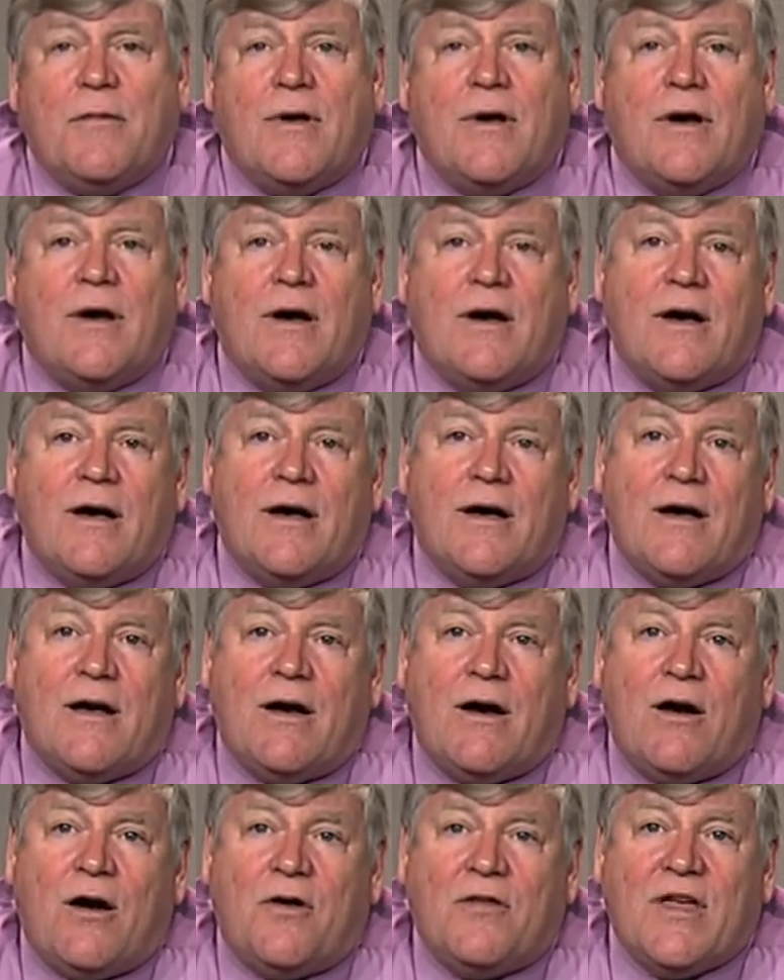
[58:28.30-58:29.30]
uh,
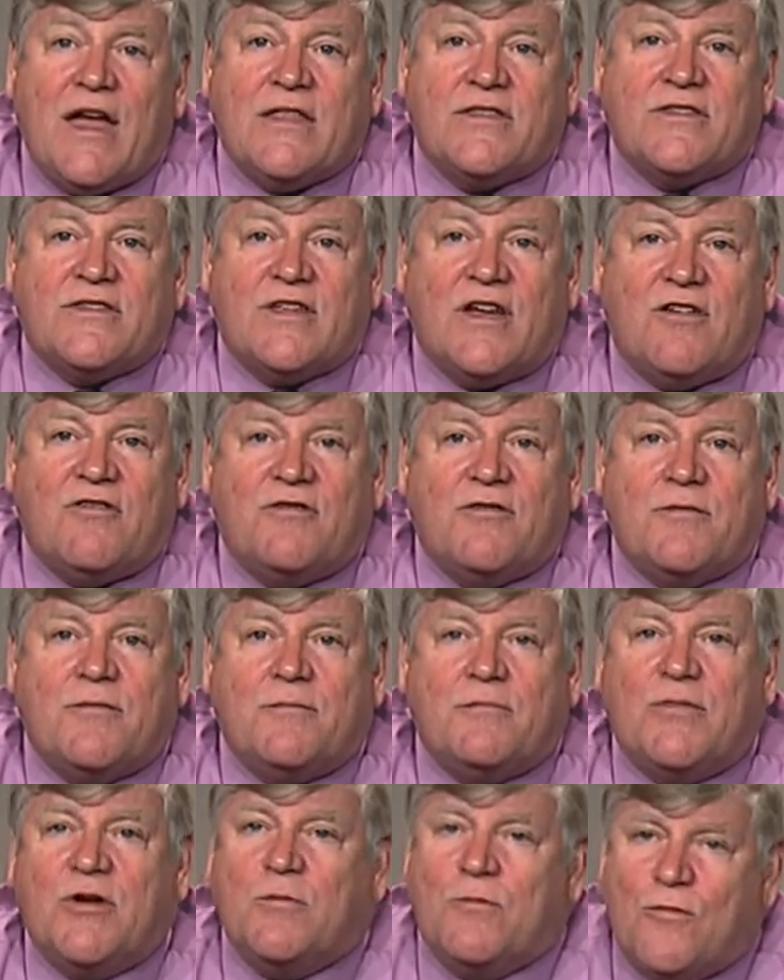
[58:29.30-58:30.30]
all that stuff.
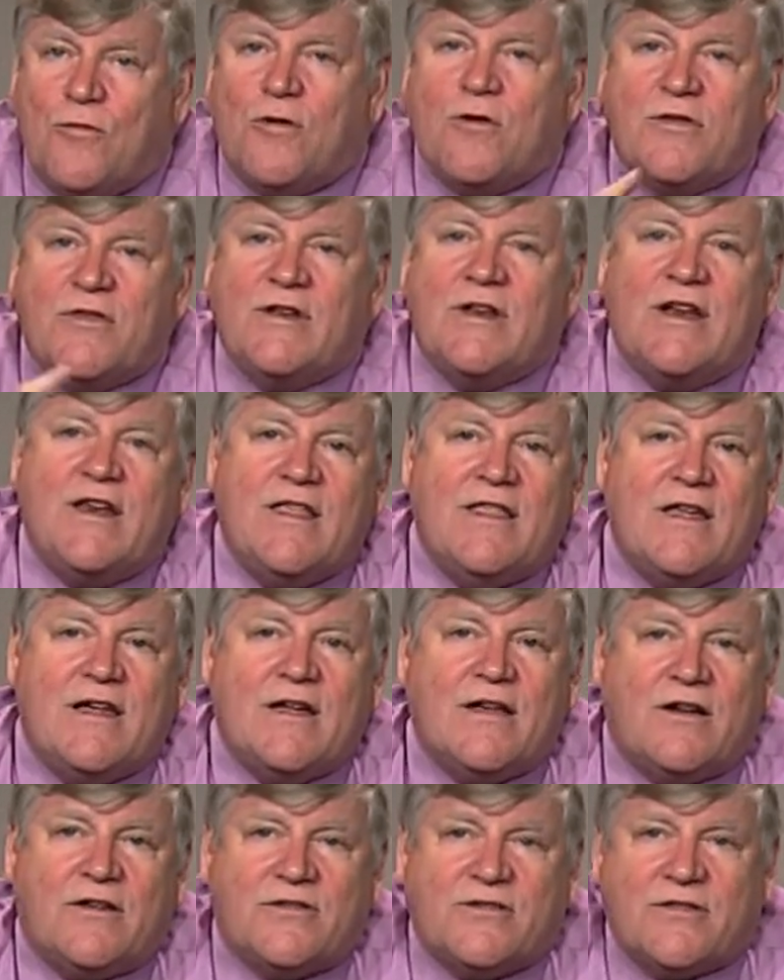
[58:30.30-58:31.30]
But more than
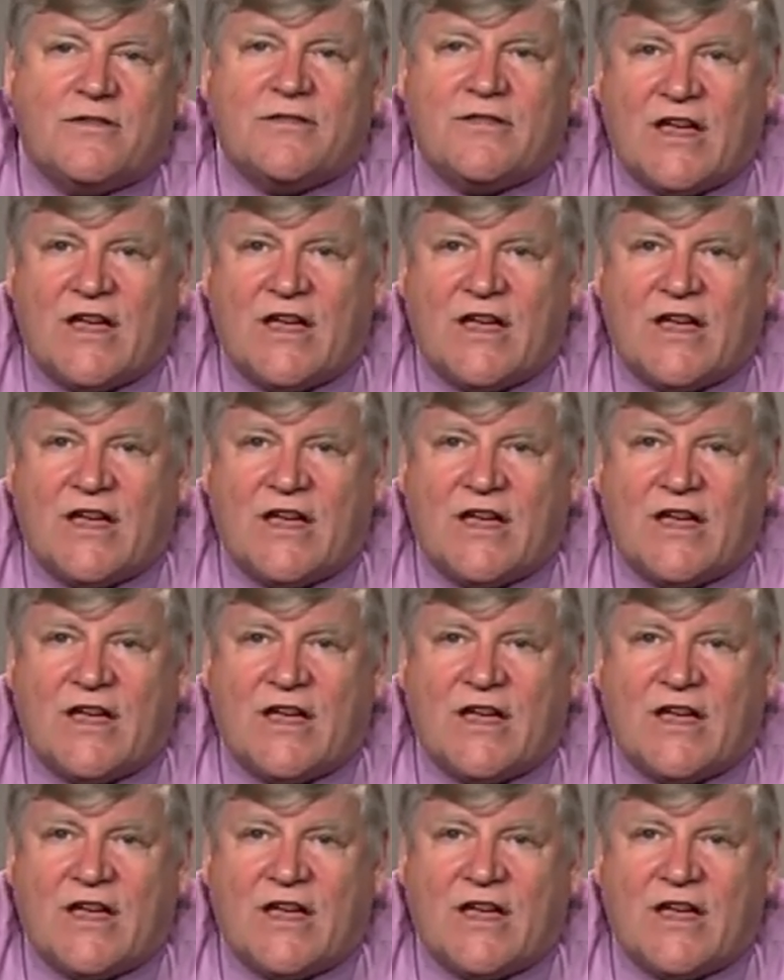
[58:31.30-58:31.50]
anything else,